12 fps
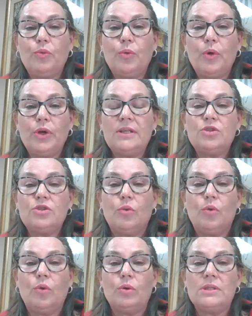you're working
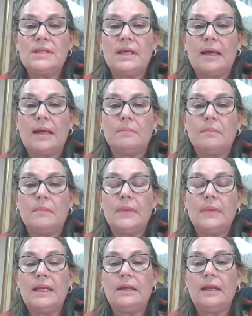towards,
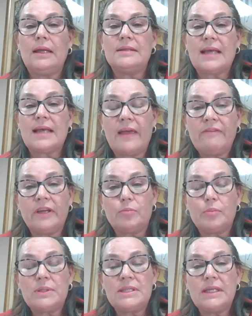in South
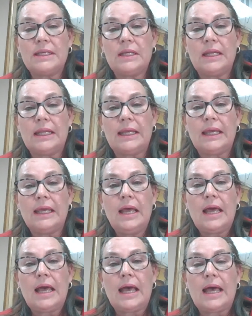Africa particularly,
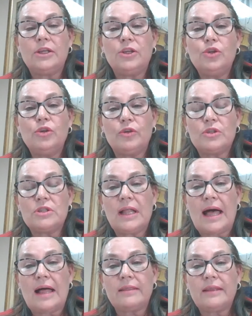universal
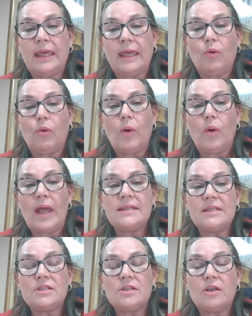healthcare or
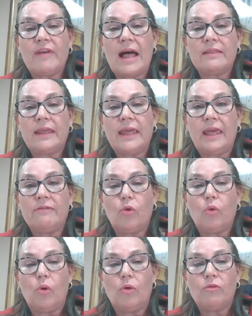access of healthcare
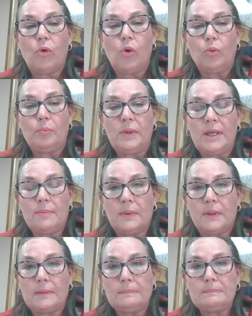for all
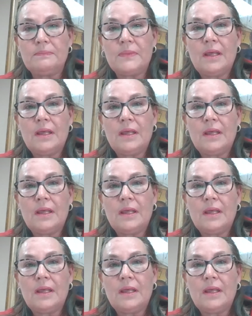people.